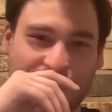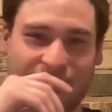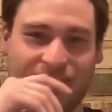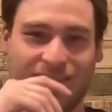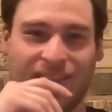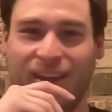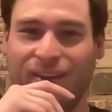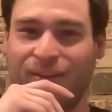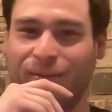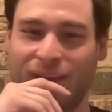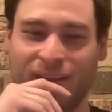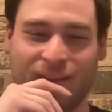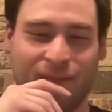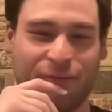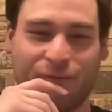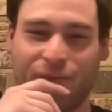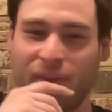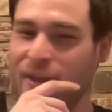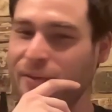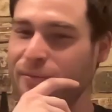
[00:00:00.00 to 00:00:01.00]
like in
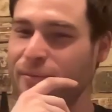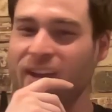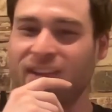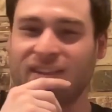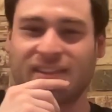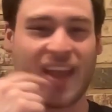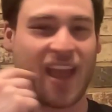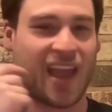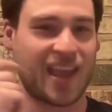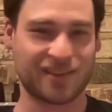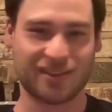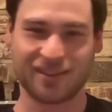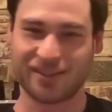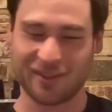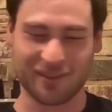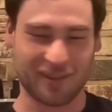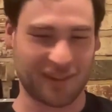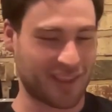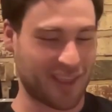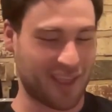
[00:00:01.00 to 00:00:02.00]
fake mustaches,
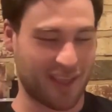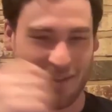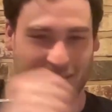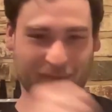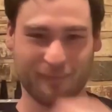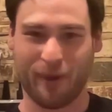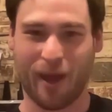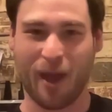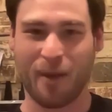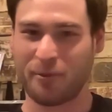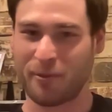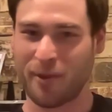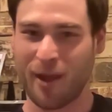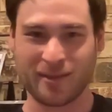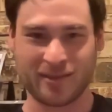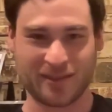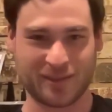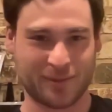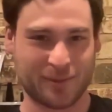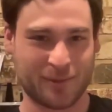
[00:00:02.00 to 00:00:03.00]
so the
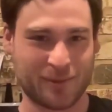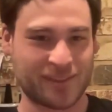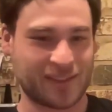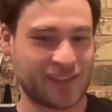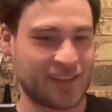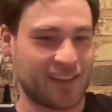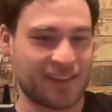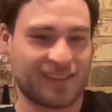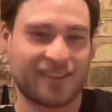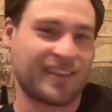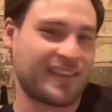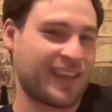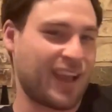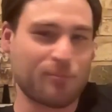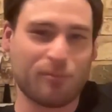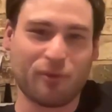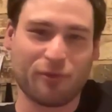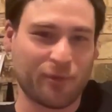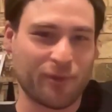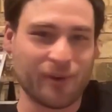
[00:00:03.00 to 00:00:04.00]
paparazzis wouldn't see. Like the
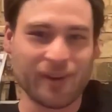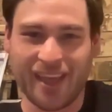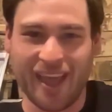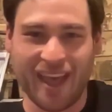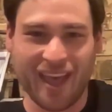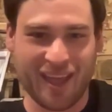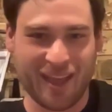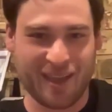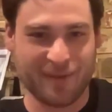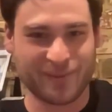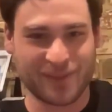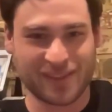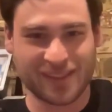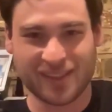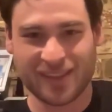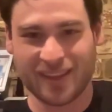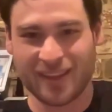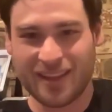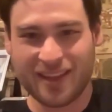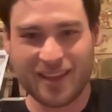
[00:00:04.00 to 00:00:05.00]
night before
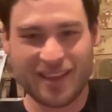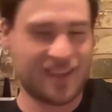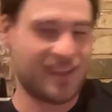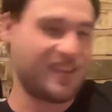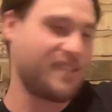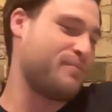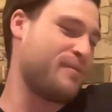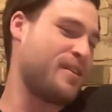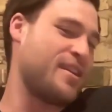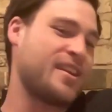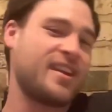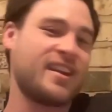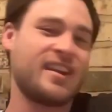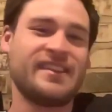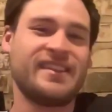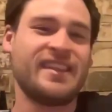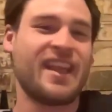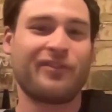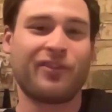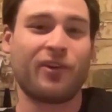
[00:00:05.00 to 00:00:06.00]
games, he admitted
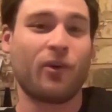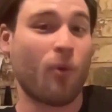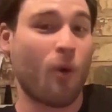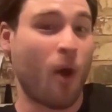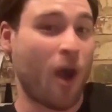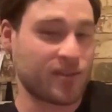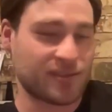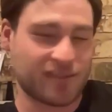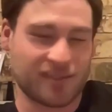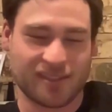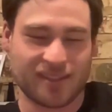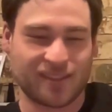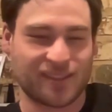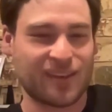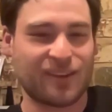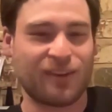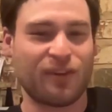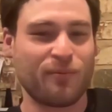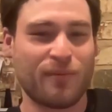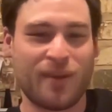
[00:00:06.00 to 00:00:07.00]
he'd never watched a
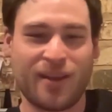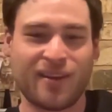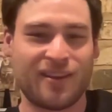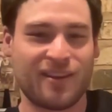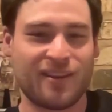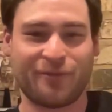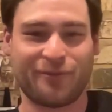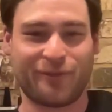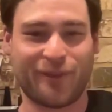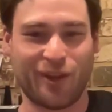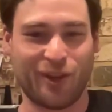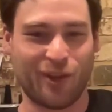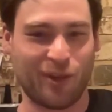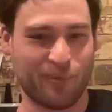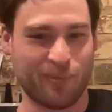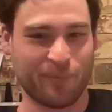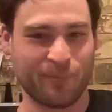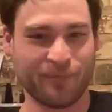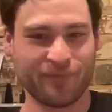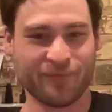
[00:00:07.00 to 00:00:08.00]
single minute of
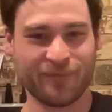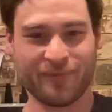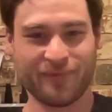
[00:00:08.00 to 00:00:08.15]
film.